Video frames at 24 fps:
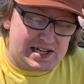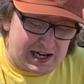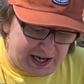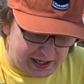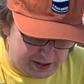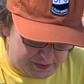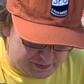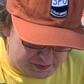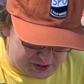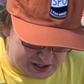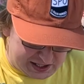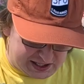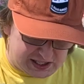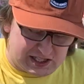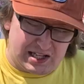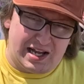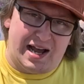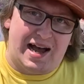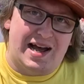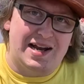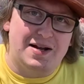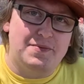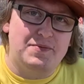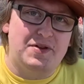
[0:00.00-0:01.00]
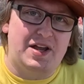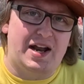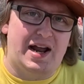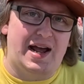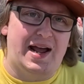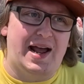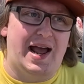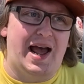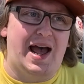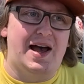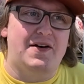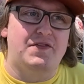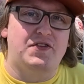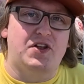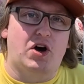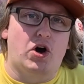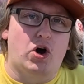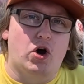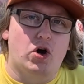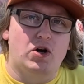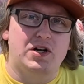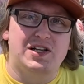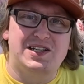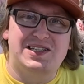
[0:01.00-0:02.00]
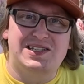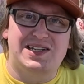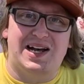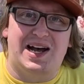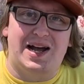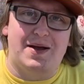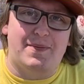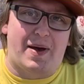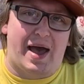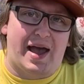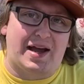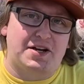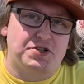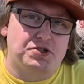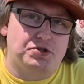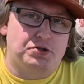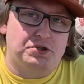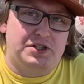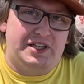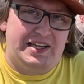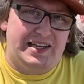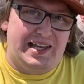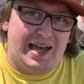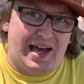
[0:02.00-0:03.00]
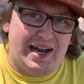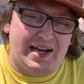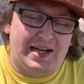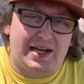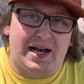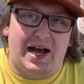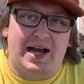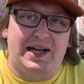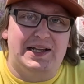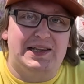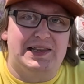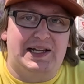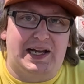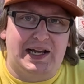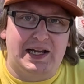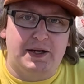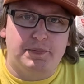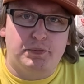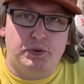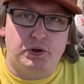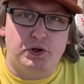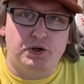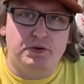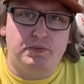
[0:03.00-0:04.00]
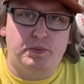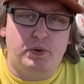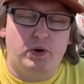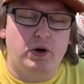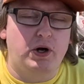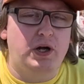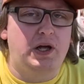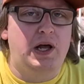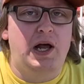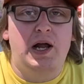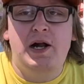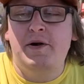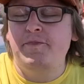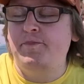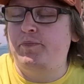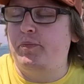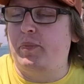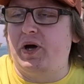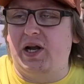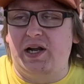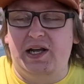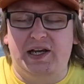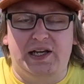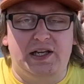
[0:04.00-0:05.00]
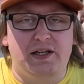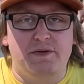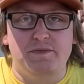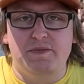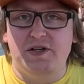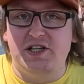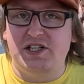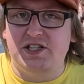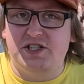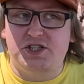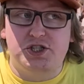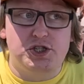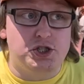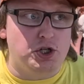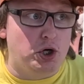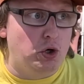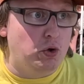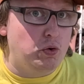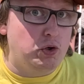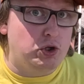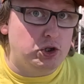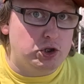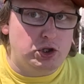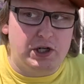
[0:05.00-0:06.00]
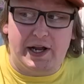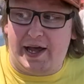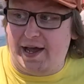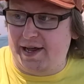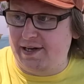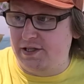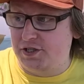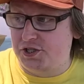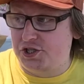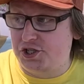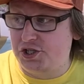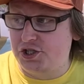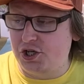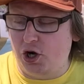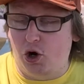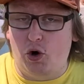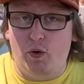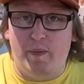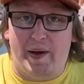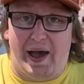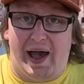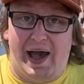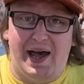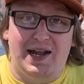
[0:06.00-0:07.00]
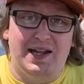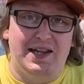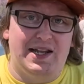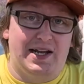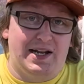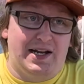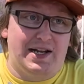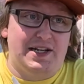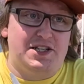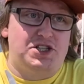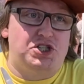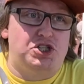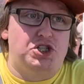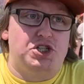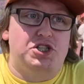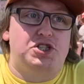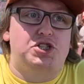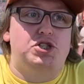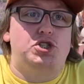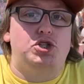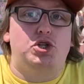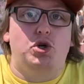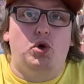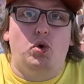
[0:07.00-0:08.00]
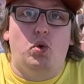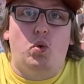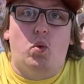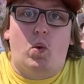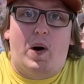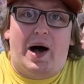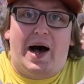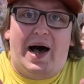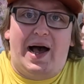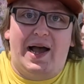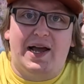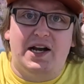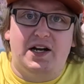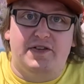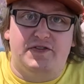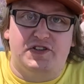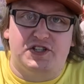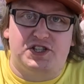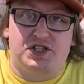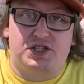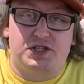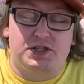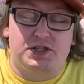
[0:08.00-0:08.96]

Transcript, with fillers: items. It's the item that I have the hardest time actually getting. I like pulled pork, but it can be so good and so bad that it's just too wide of